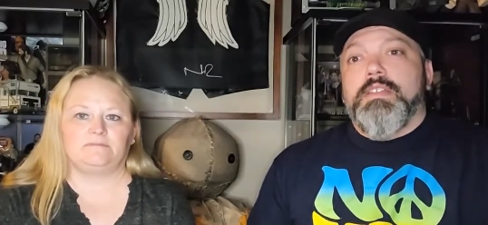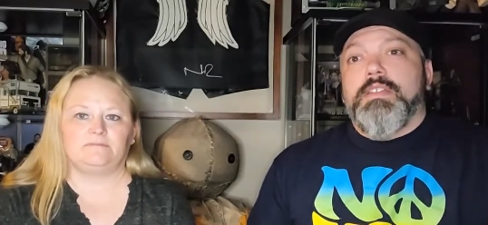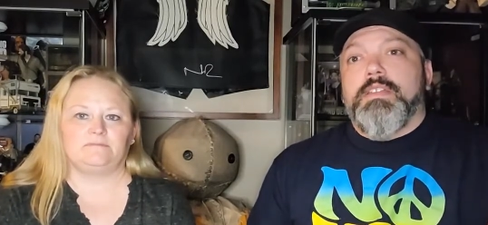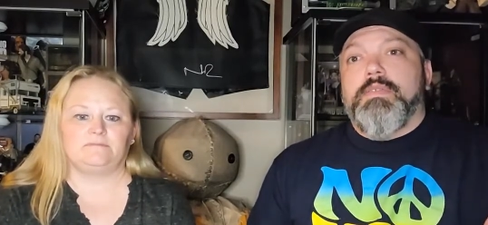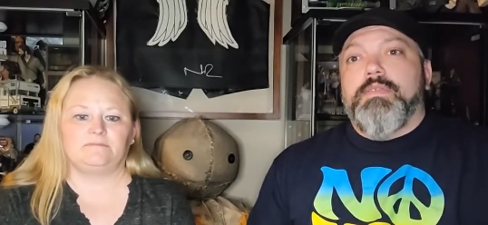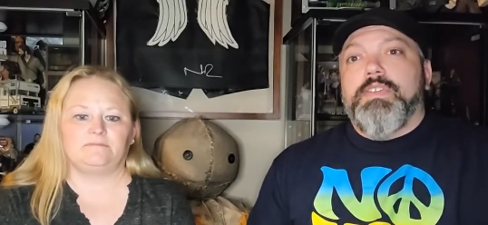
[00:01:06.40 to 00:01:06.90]

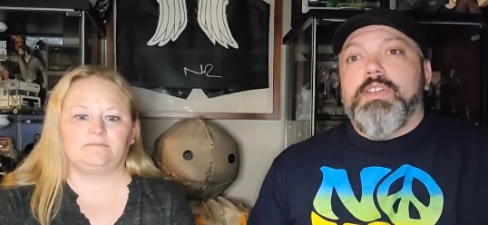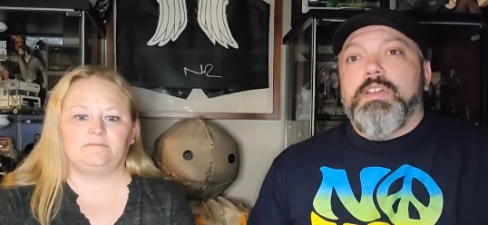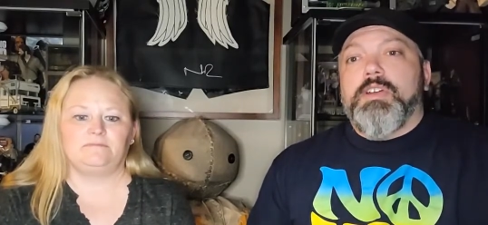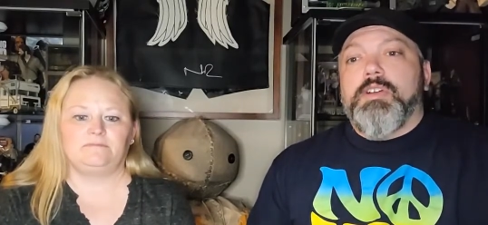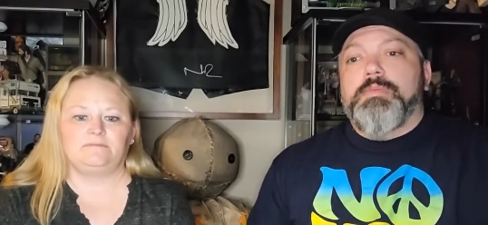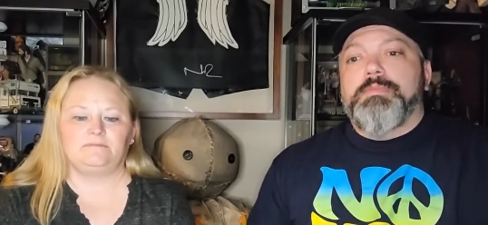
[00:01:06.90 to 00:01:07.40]
Speaker 1: The
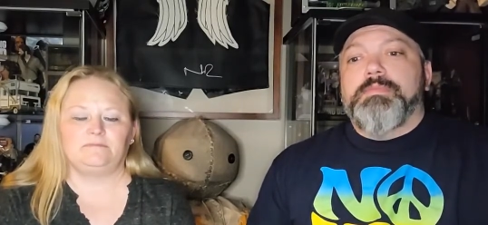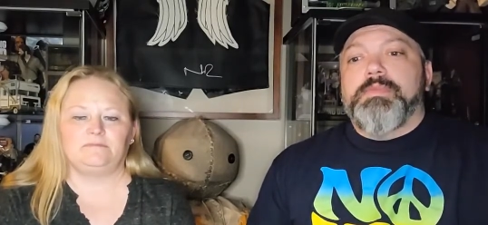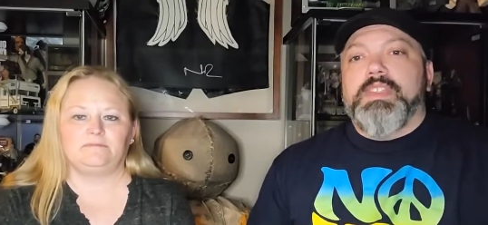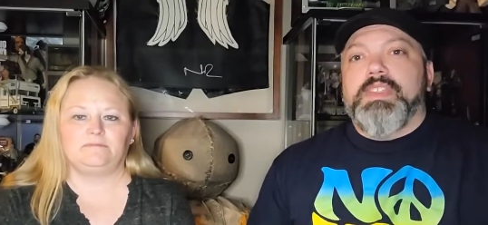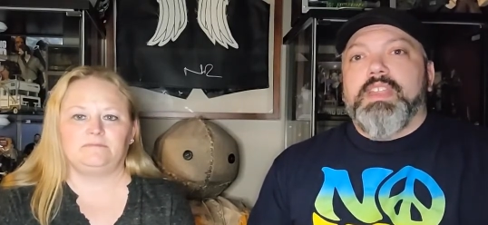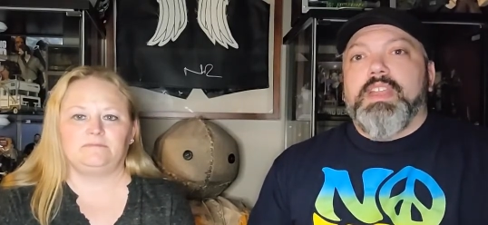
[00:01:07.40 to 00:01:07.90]
film
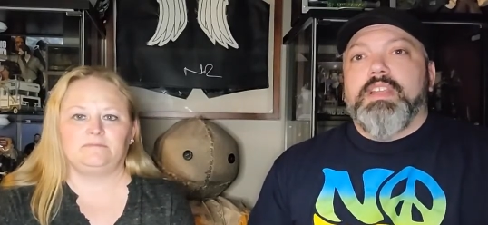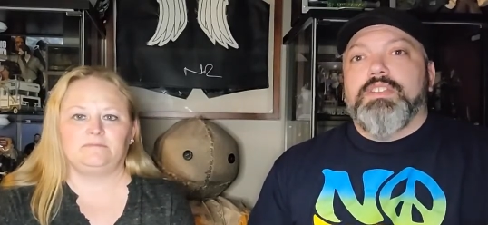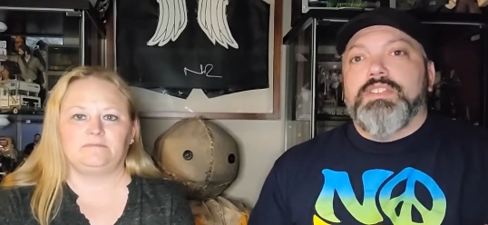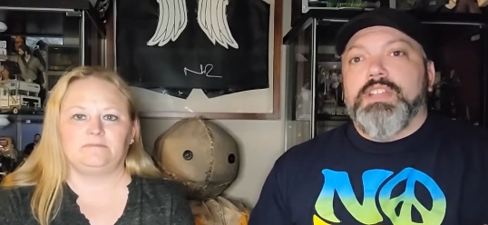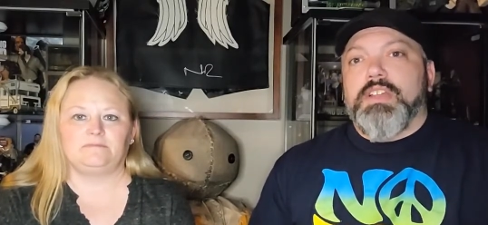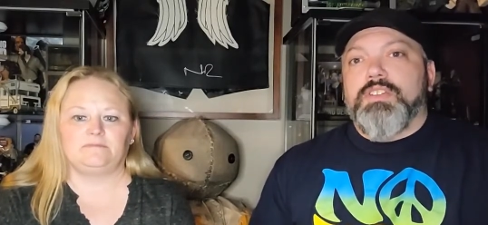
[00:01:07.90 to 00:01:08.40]

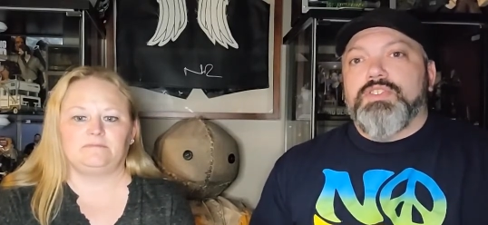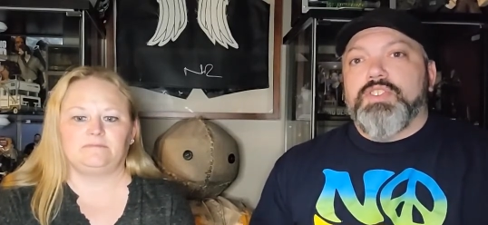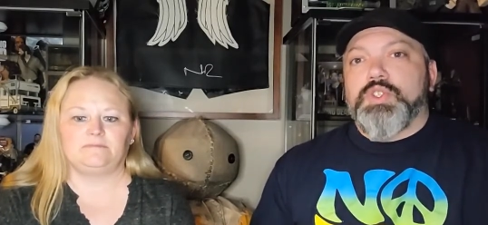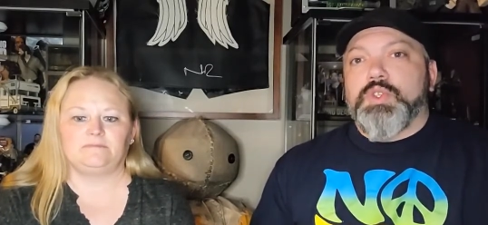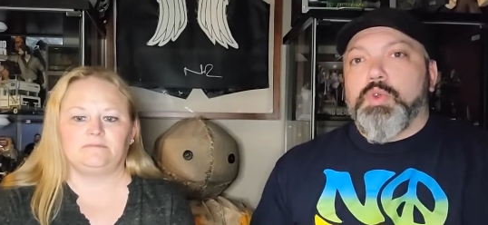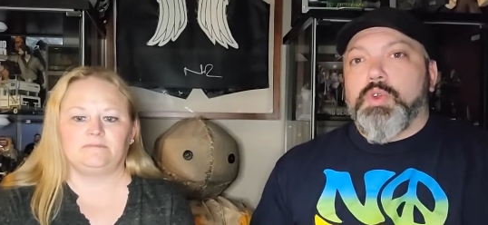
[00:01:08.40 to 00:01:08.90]
tells the
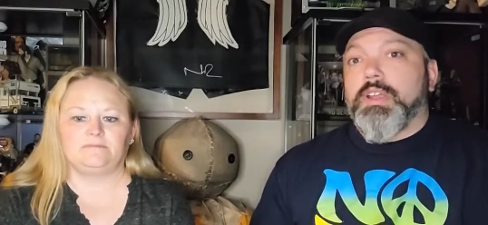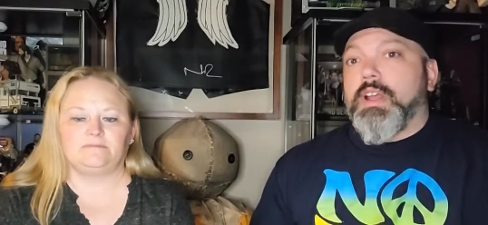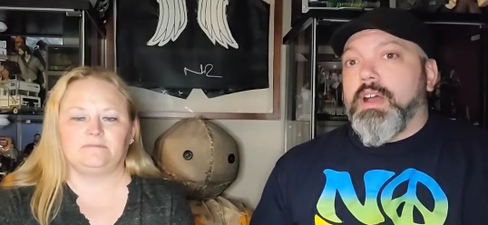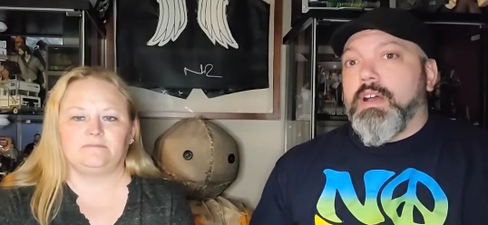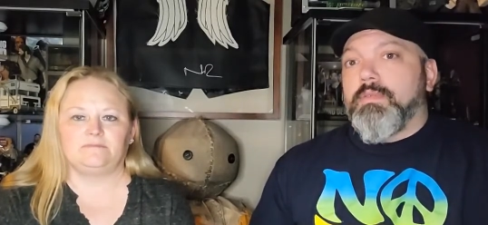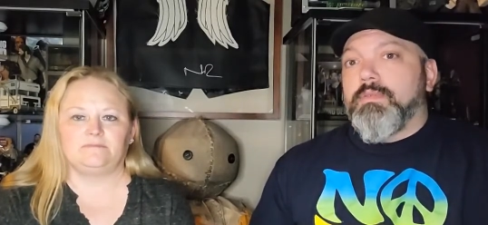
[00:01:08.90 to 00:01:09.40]
story
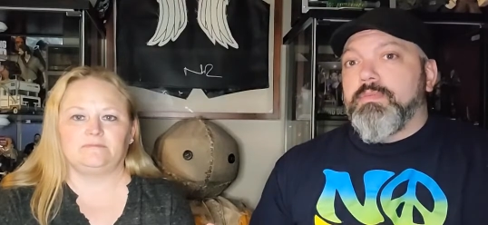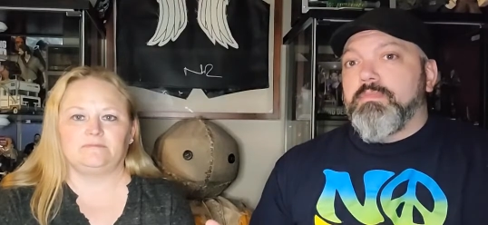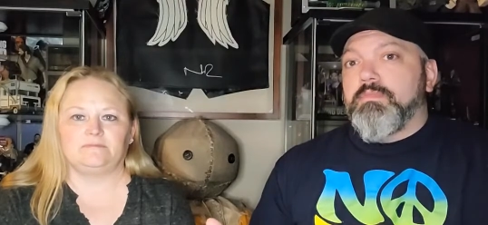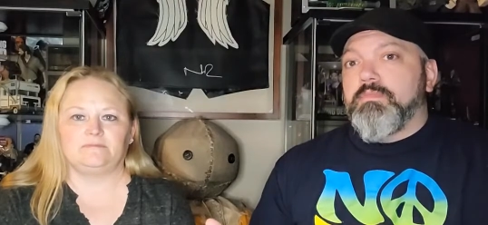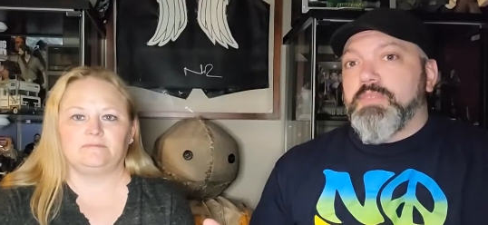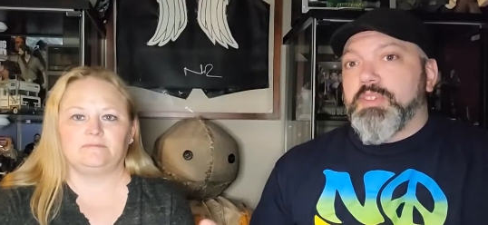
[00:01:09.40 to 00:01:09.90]
of
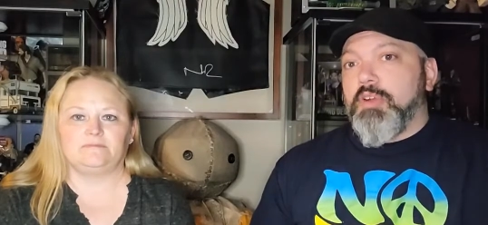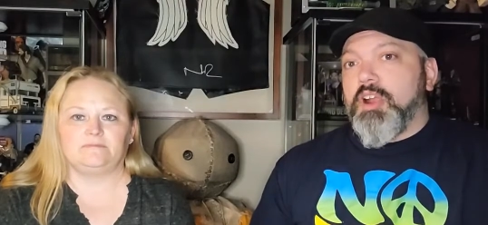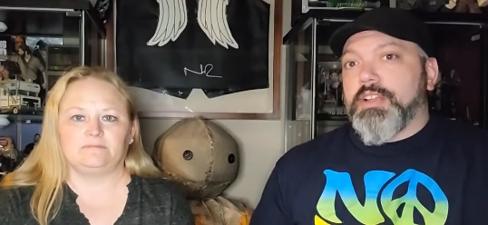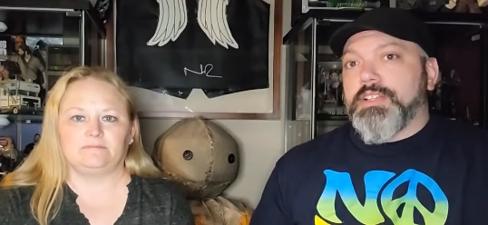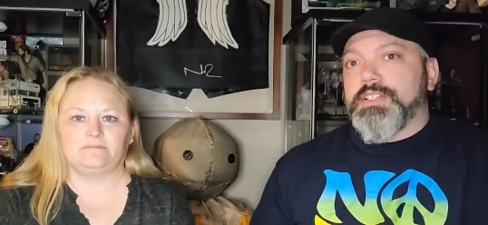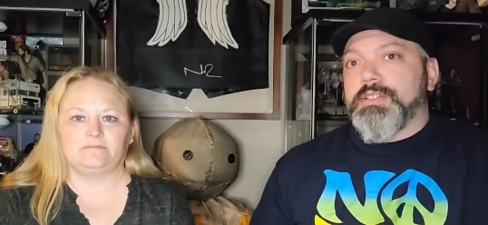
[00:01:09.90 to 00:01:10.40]

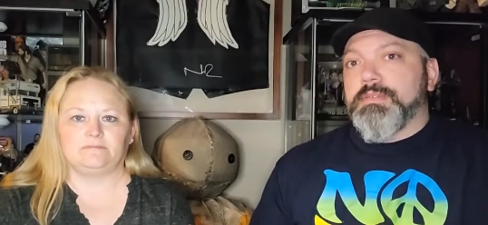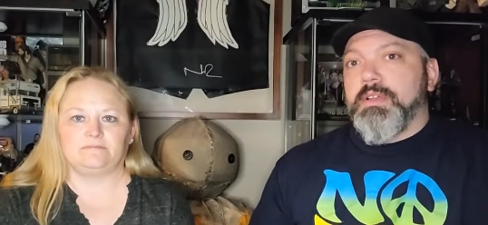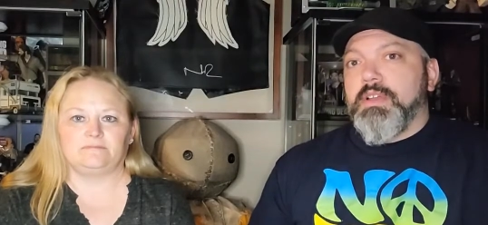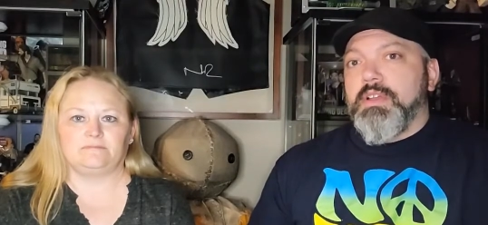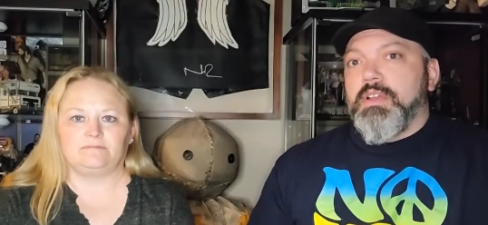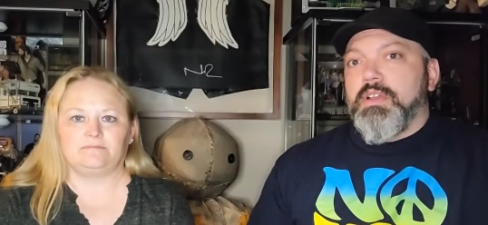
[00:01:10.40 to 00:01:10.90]
Sparks
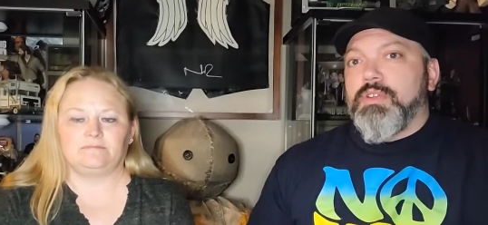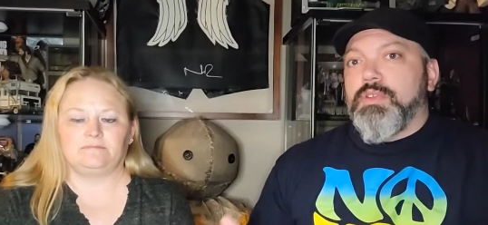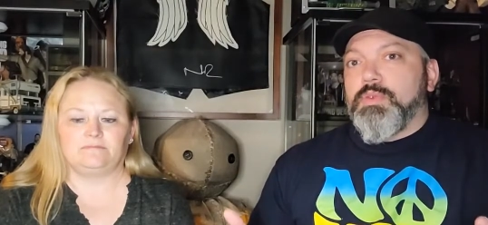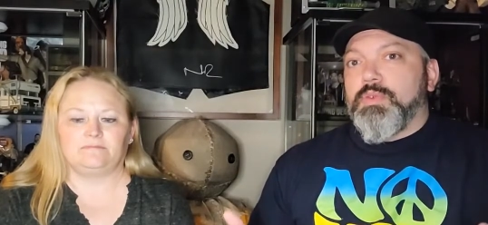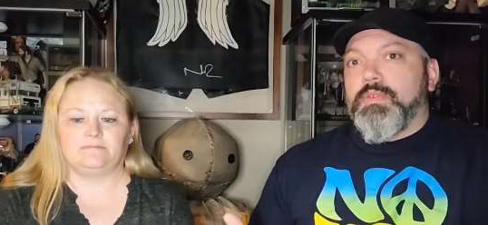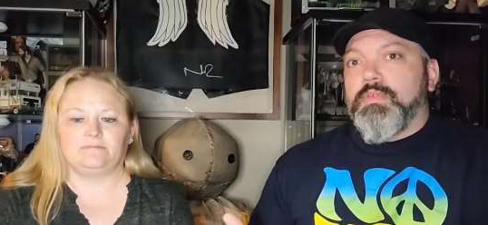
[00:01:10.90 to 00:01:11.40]

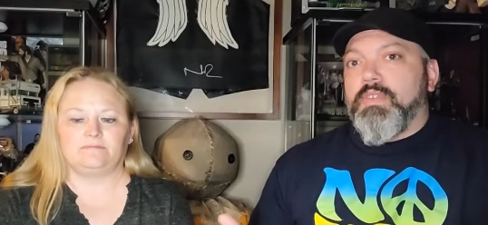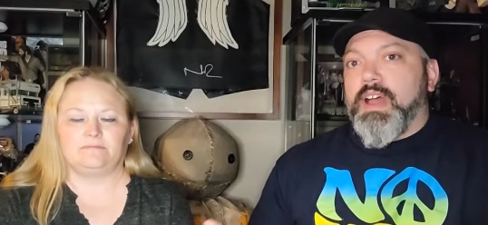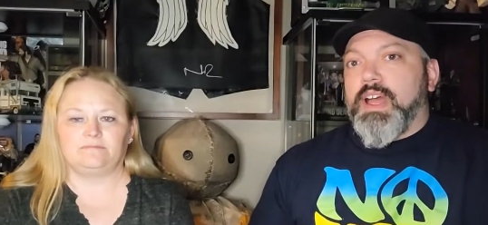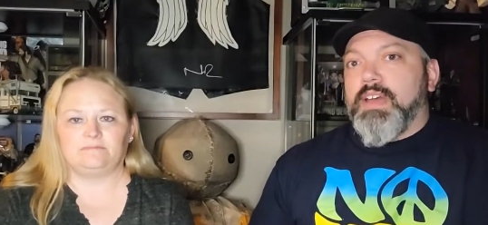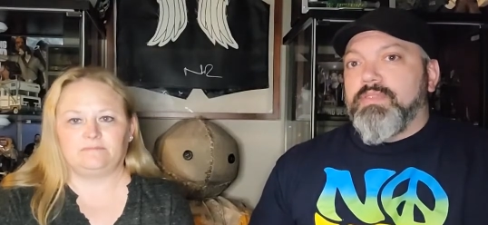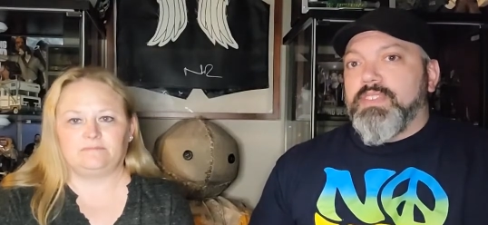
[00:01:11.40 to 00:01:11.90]
through
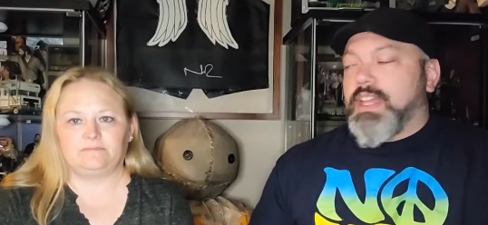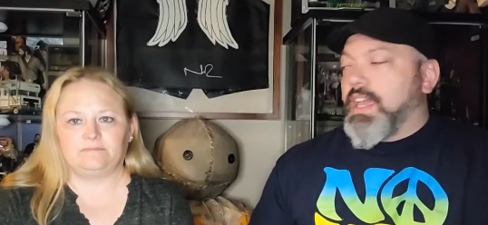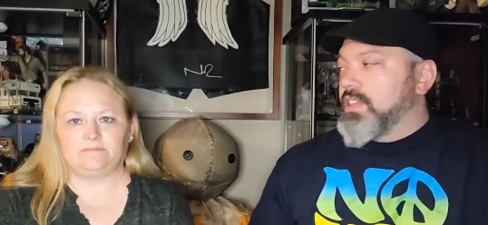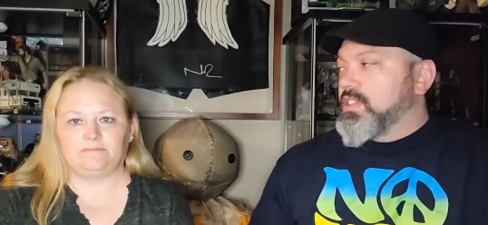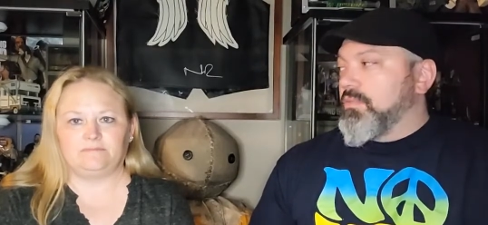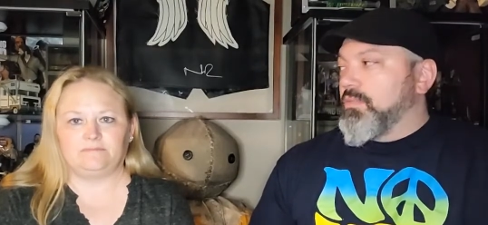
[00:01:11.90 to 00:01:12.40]
5
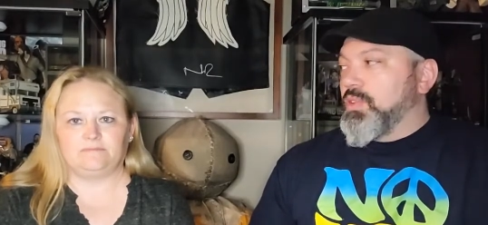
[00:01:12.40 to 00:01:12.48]
decades of